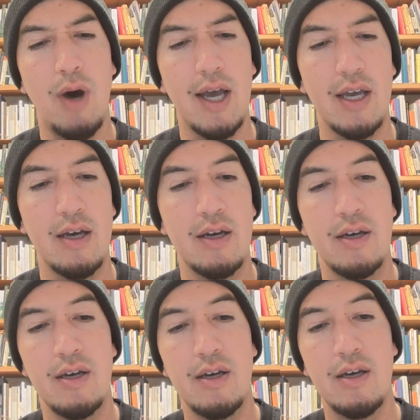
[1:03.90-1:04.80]
Why?
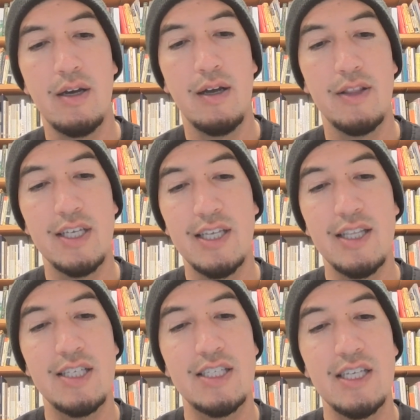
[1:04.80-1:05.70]
They
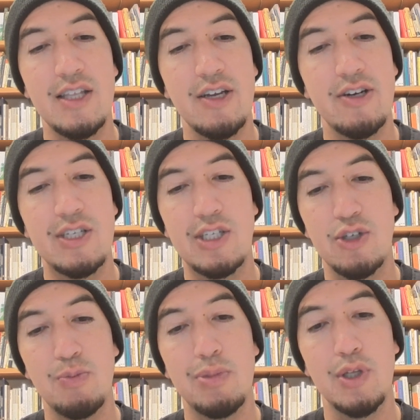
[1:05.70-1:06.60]
say the sea there is
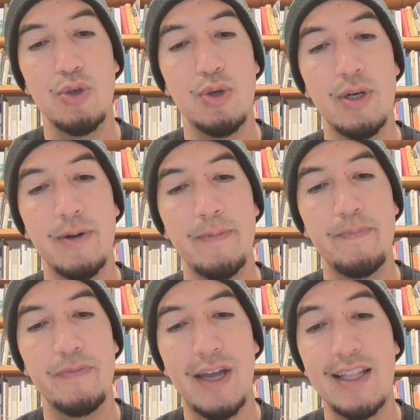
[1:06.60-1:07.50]
still blue.
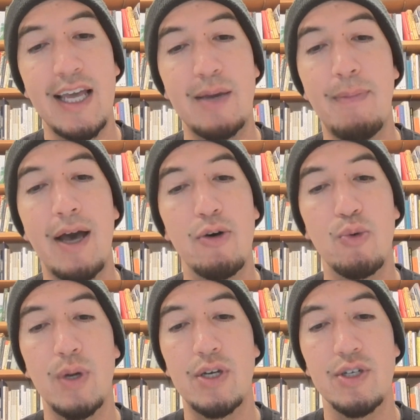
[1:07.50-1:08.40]
I like
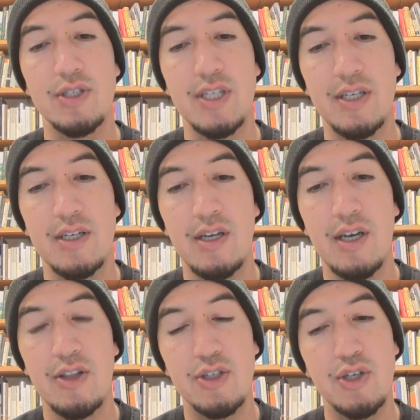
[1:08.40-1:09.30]
mild winters, and
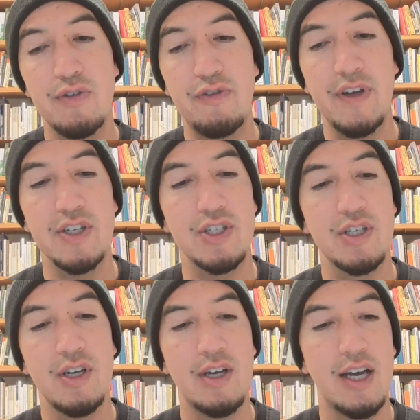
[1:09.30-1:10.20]
there's good
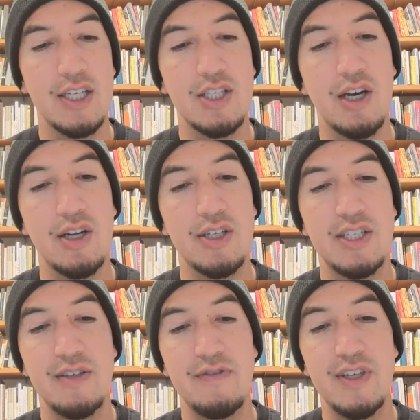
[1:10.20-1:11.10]
fish. I saw it on
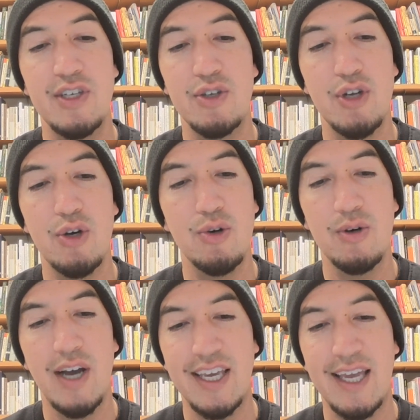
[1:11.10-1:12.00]
TV, you
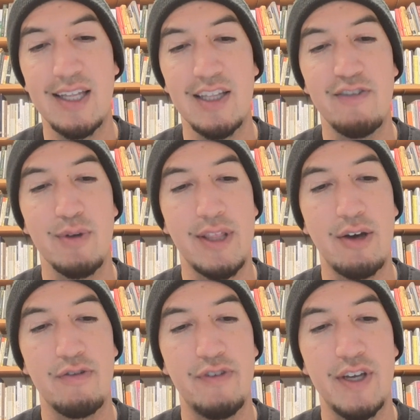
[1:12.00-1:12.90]
know, I can't live
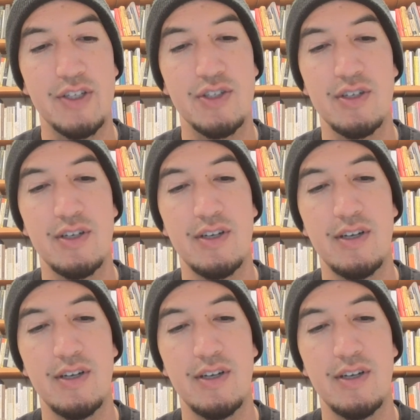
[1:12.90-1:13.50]
without fish.